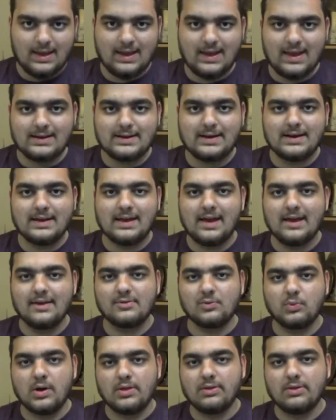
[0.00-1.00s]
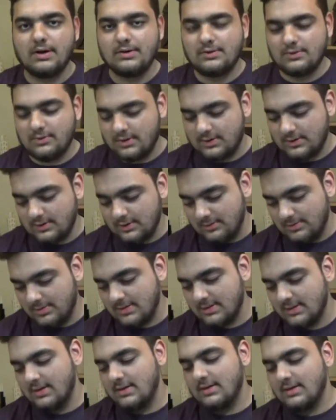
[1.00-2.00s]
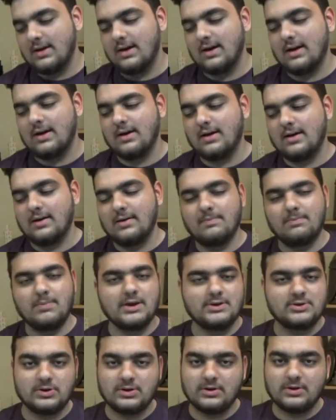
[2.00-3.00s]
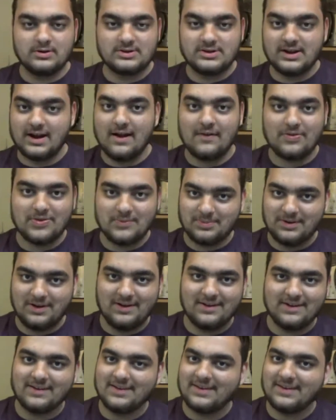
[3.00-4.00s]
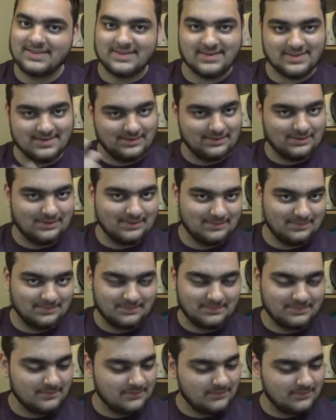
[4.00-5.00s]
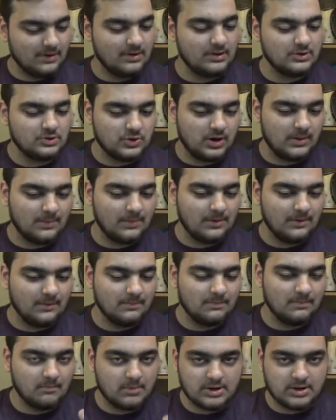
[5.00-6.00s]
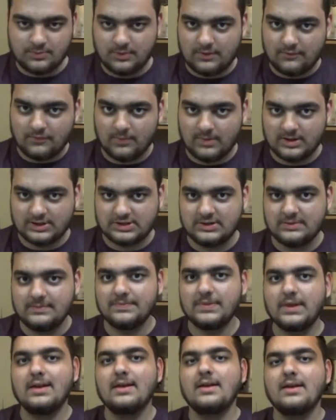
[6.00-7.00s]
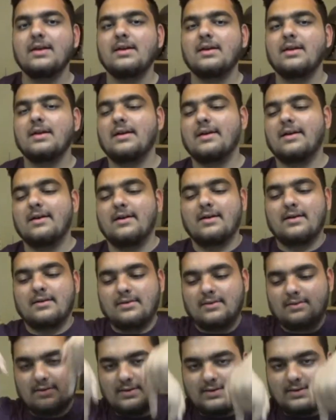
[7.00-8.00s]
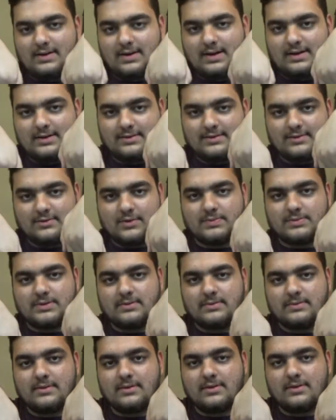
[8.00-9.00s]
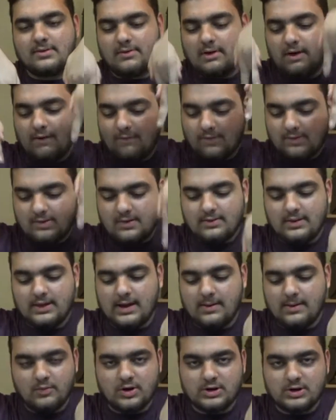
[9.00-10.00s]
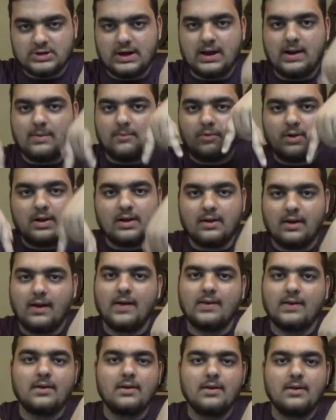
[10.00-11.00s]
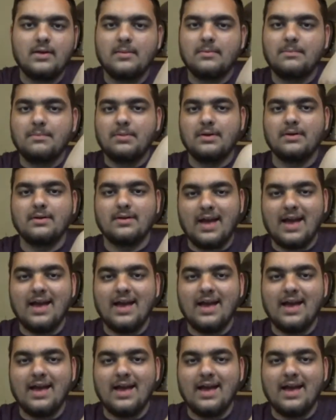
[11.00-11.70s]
in any case, whether I do or don't, make sure to go check out the blog. It's still very enjoyable. Much more information. Link in the description. Sorry if it sounds like I'm rushing. I'm really not. But